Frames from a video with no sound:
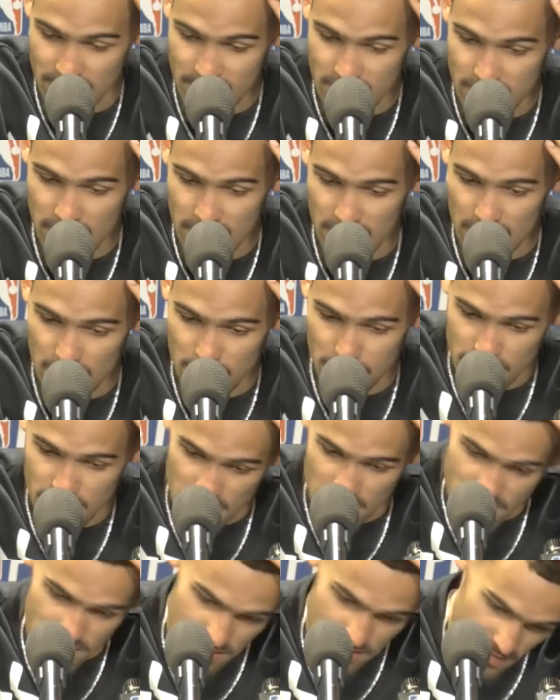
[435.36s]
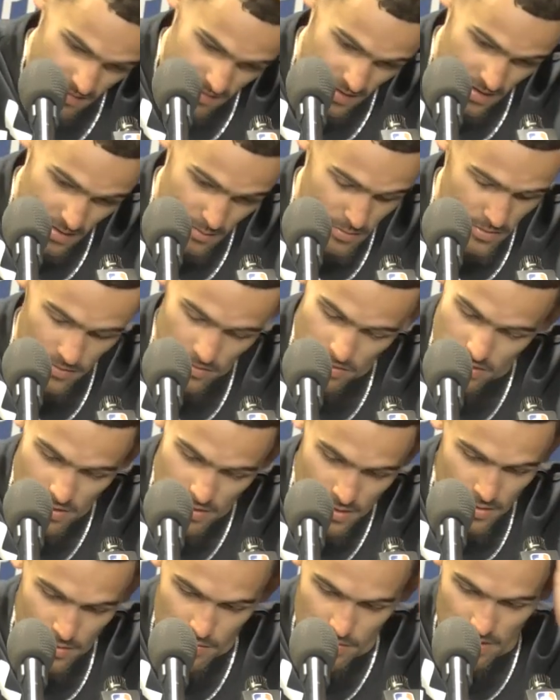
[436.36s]
game, so that was a good sign. But
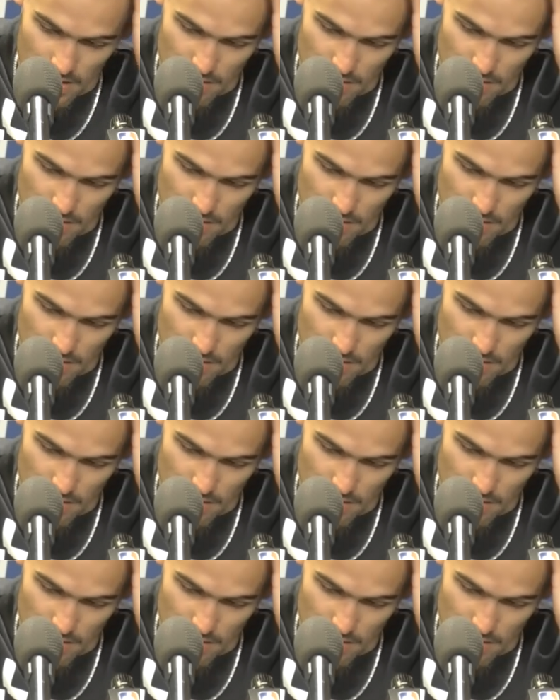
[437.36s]
we got to be